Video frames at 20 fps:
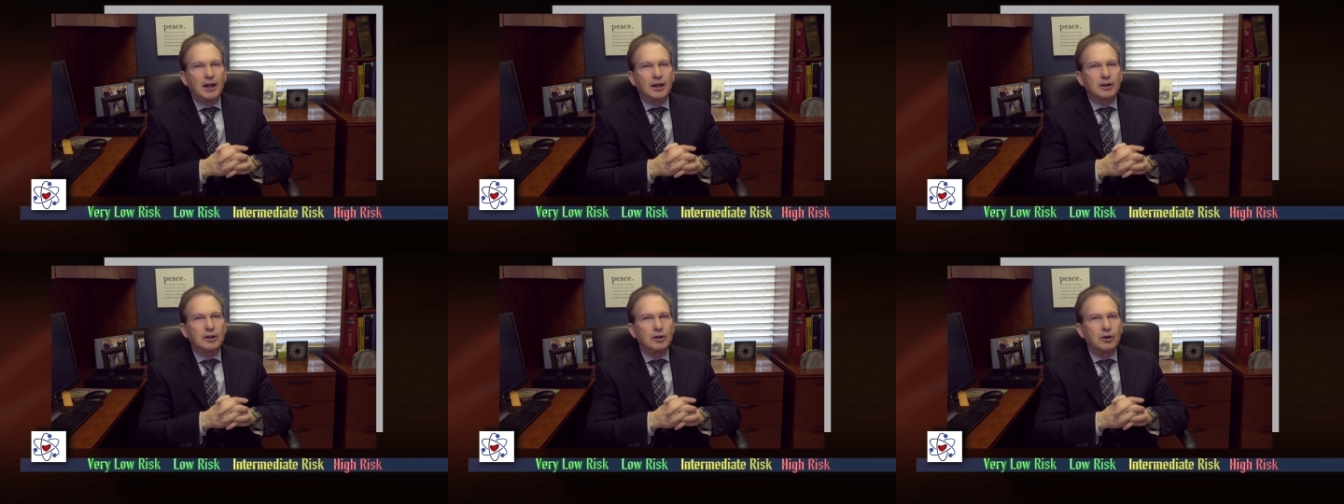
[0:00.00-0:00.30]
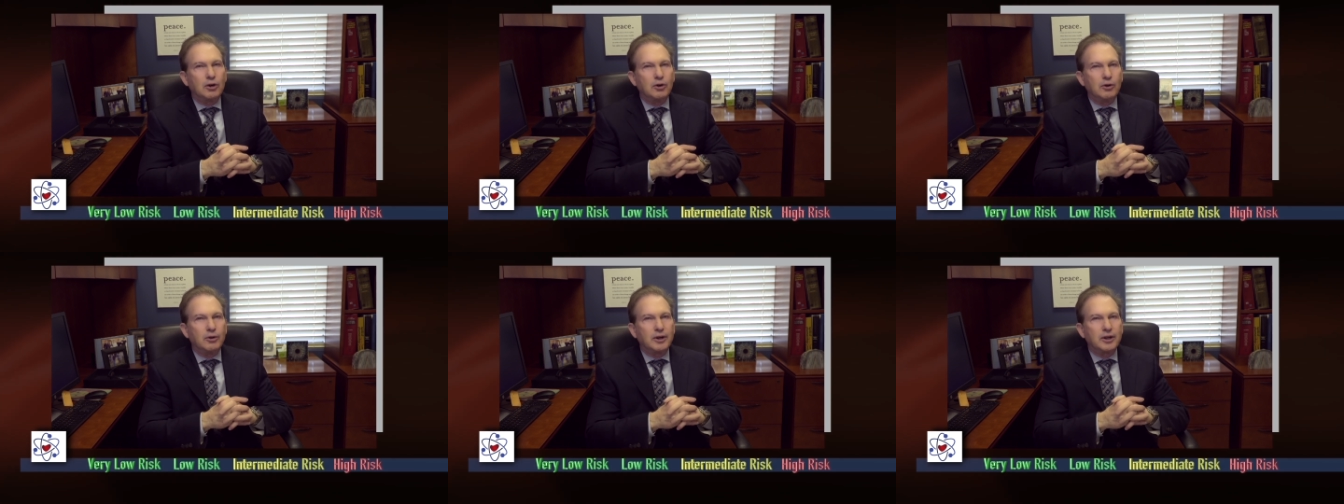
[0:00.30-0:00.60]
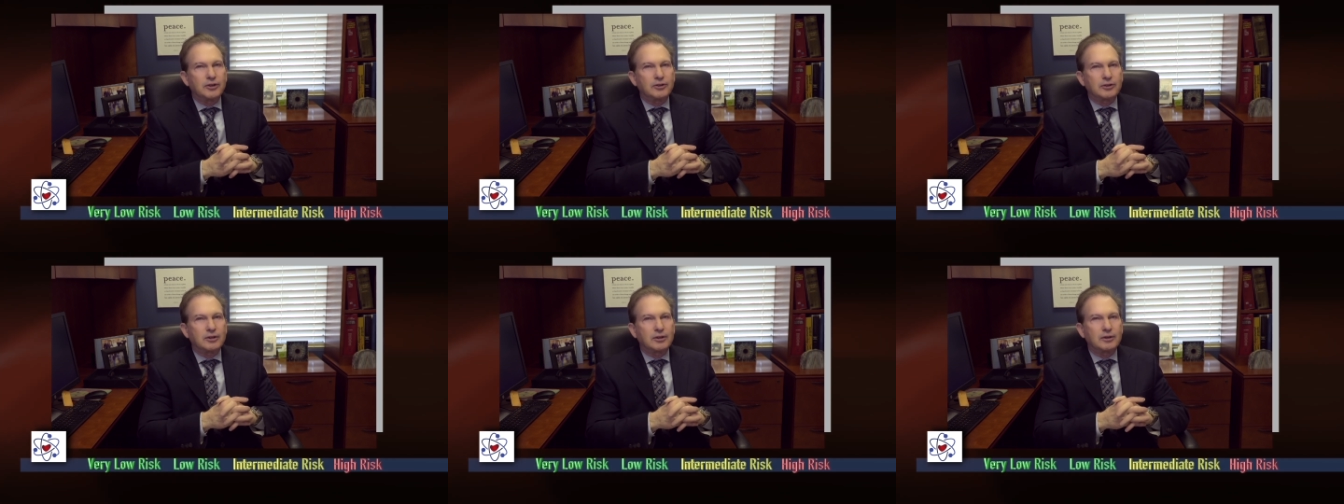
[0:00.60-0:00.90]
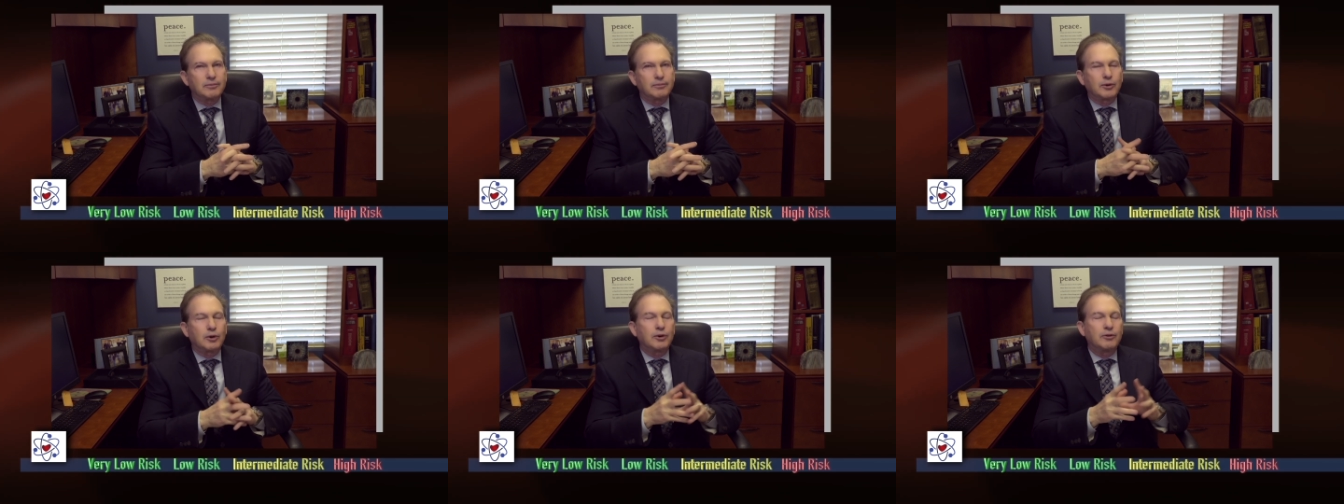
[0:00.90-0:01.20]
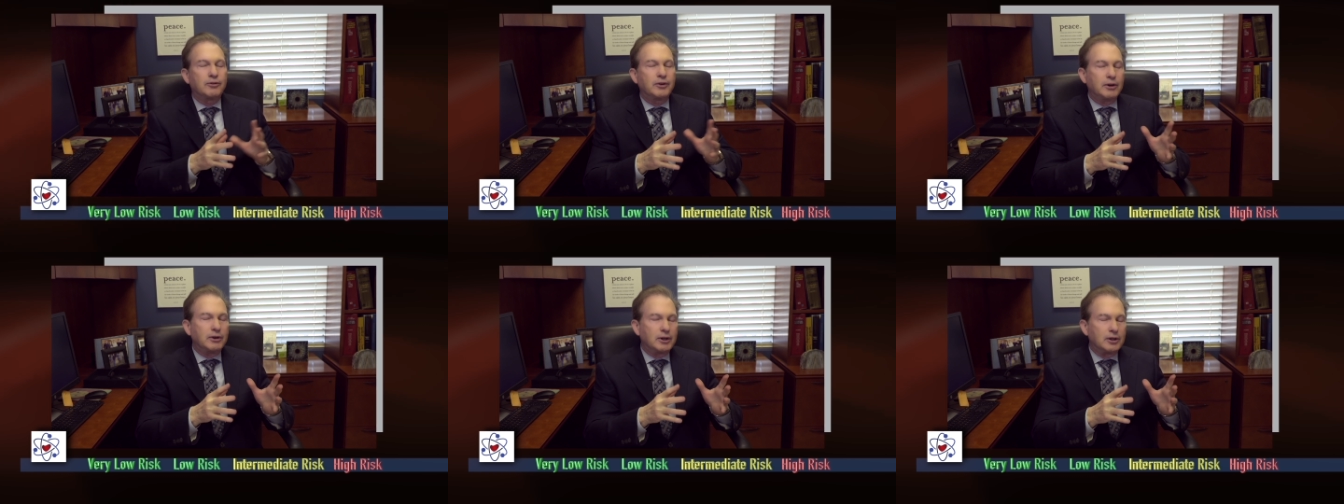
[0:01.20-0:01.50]
Low risk, or
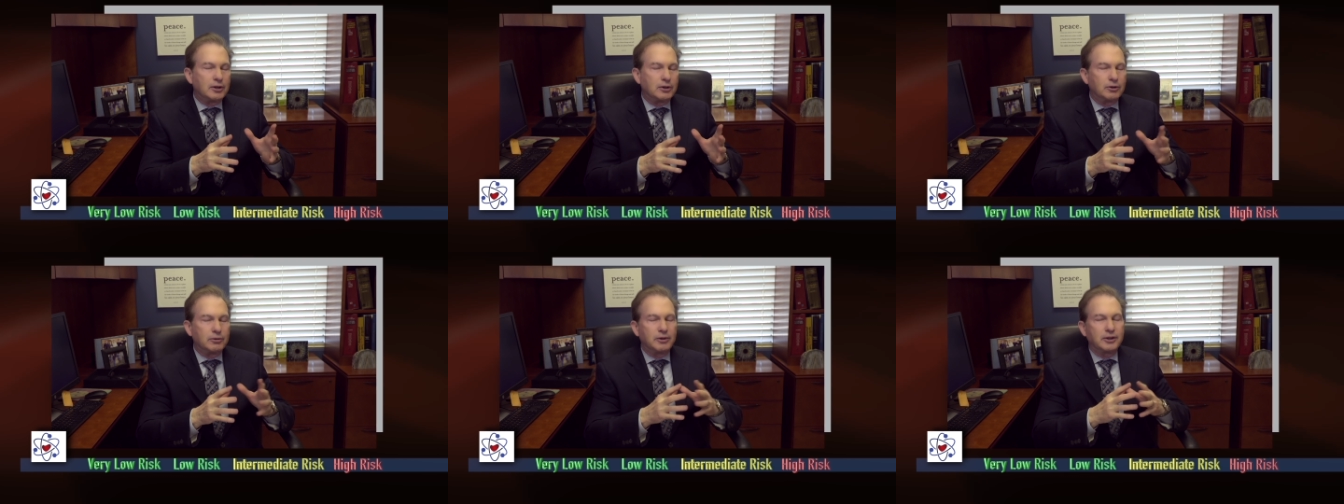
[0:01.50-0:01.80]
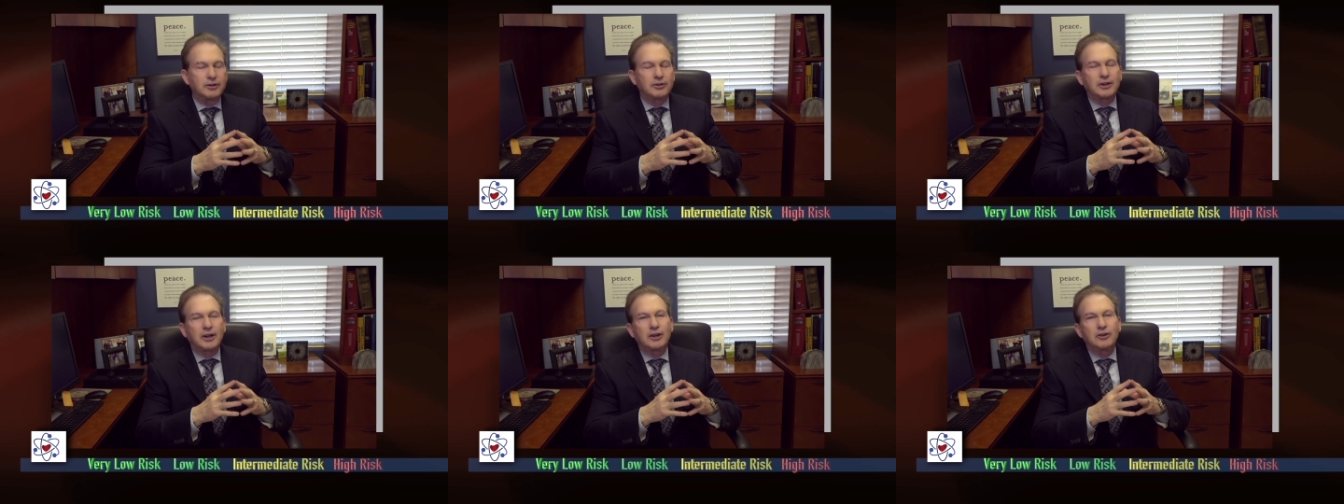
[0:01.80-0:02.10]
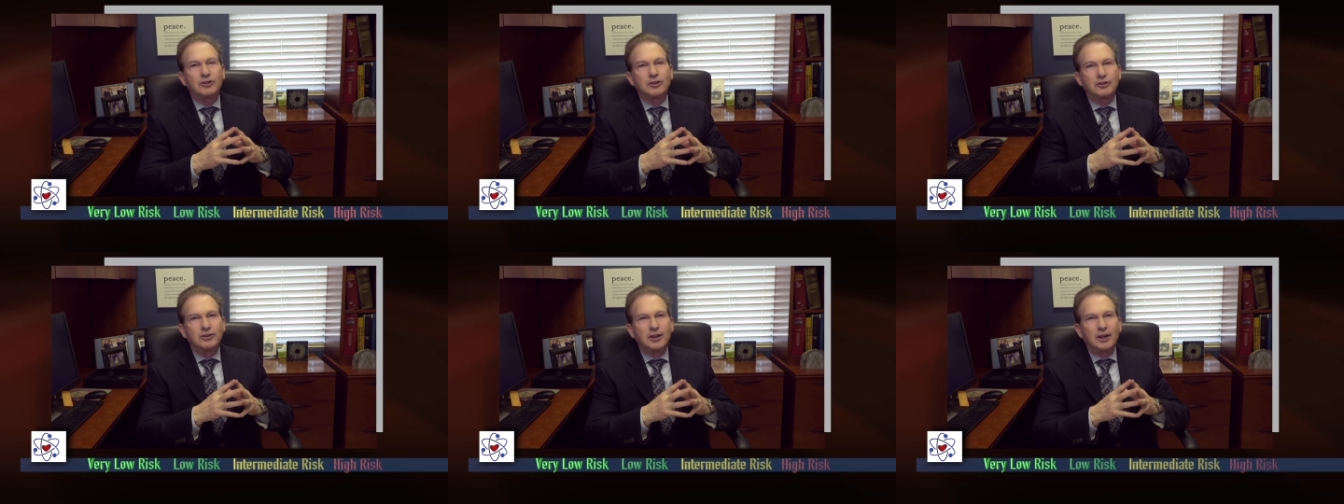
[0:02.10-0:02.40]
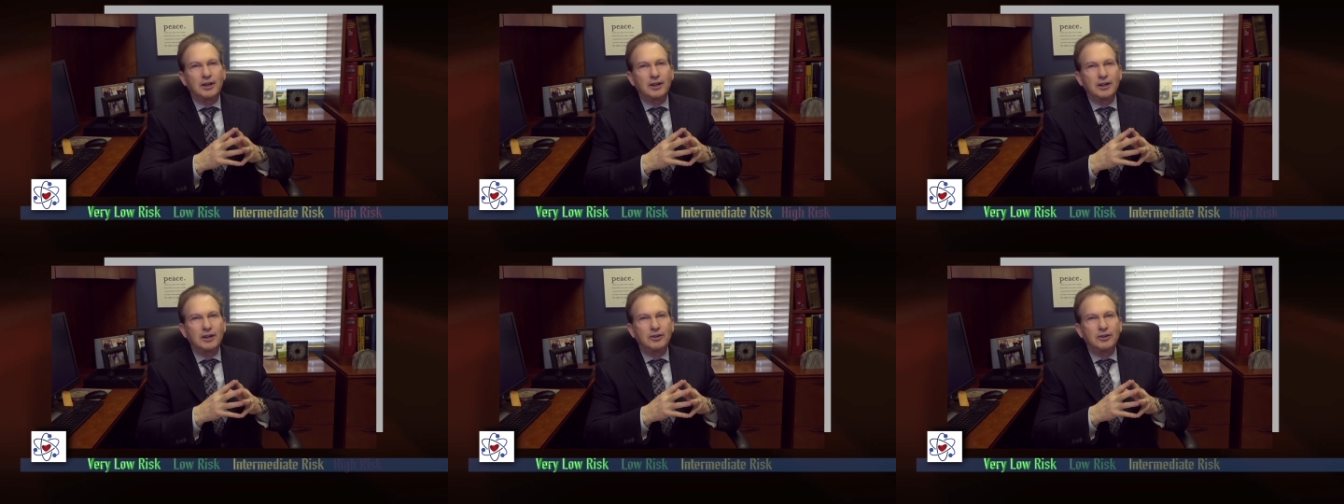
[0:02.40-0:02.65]
very low risk, I should say,